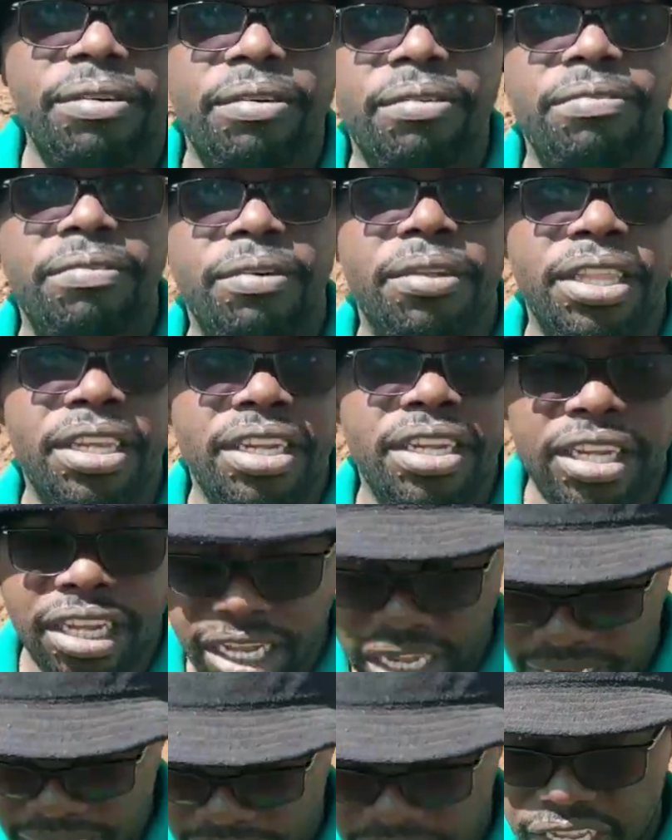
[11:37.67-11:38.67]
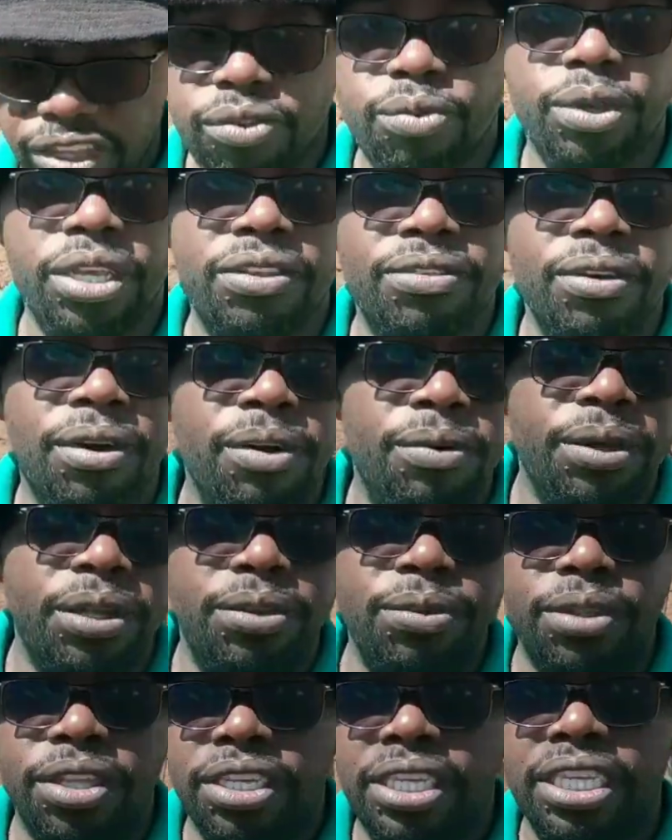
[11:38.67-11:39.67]
for the next week. So
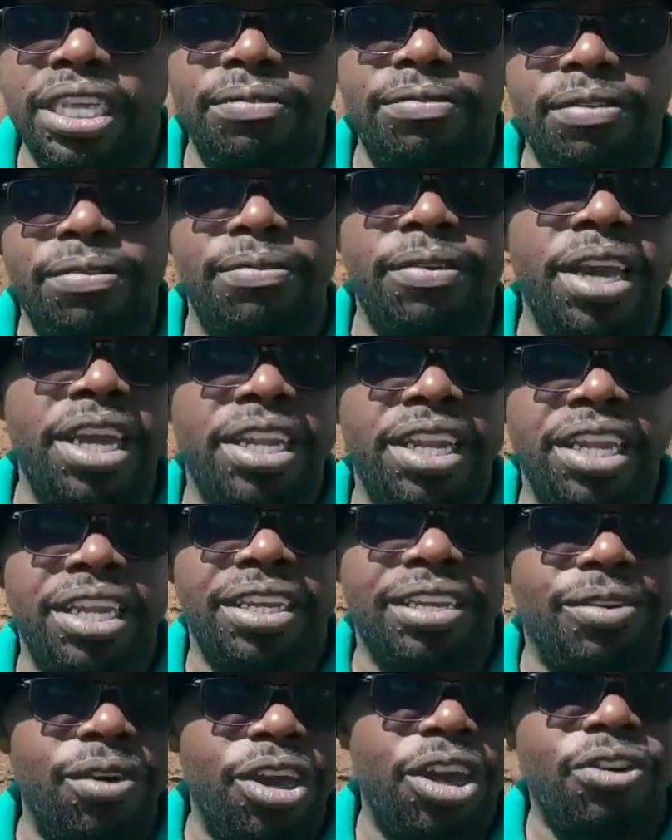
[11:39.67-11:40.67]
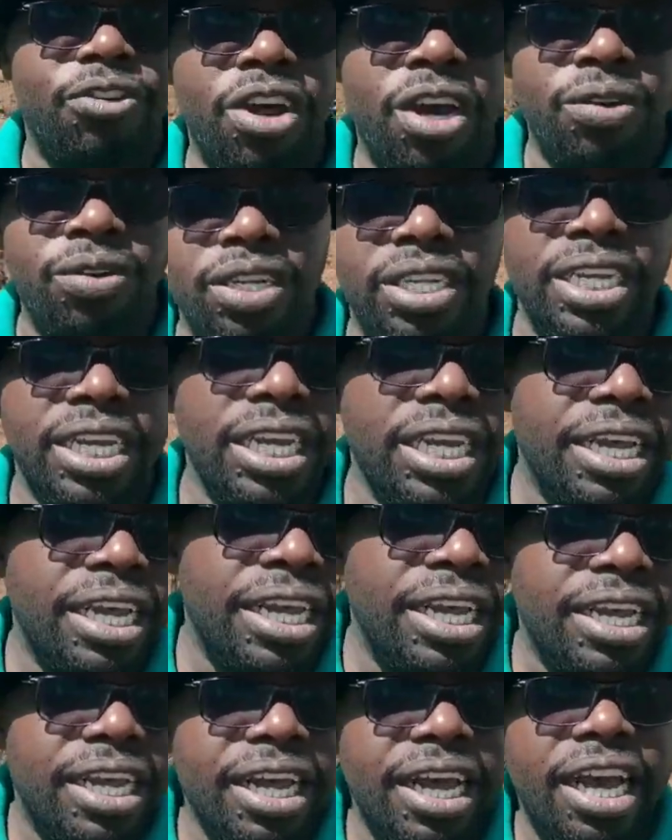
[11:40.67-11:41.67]
we do this every Friday, going around,
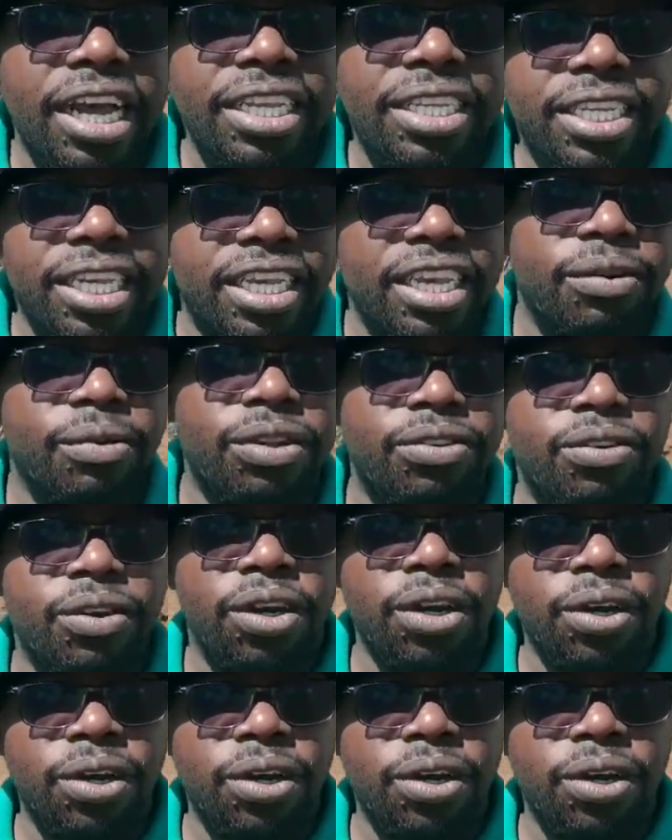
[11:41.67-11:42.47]
checking